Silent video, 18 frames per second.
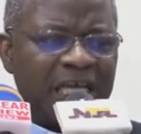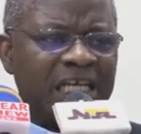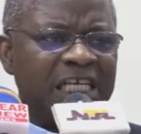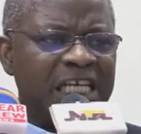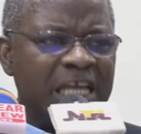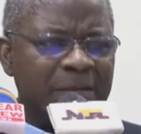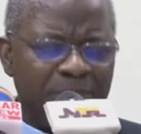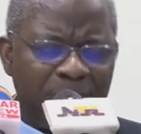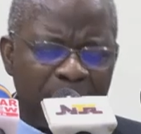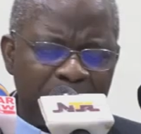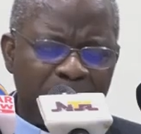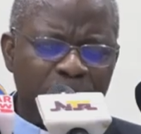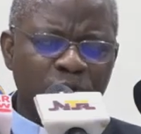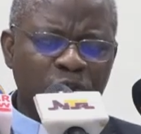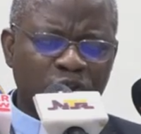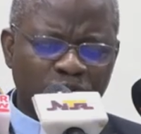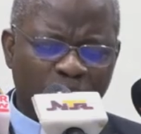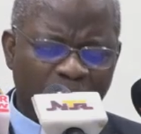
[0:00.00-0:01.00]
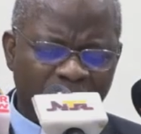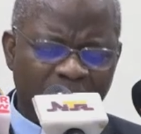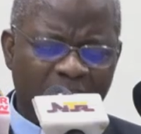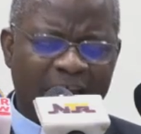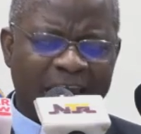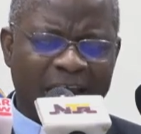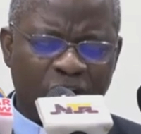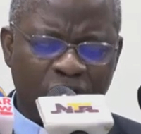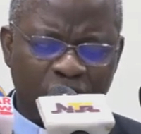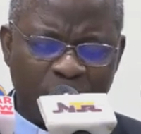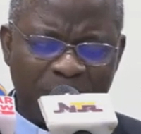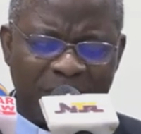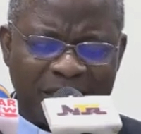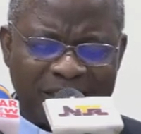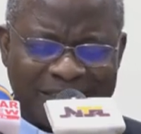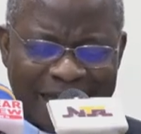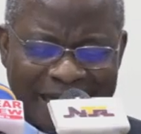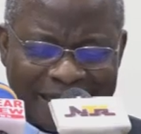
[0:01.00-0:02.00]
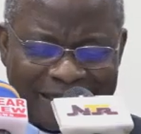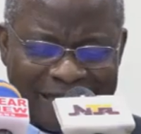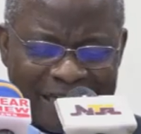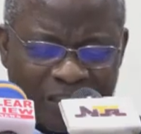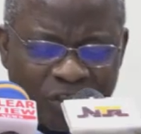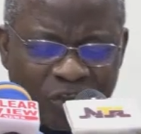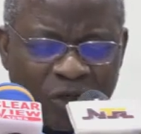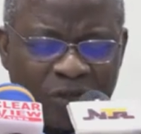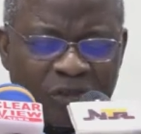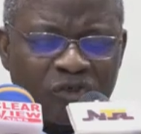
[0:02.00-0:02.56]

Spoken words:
the people suffer economic stagnation,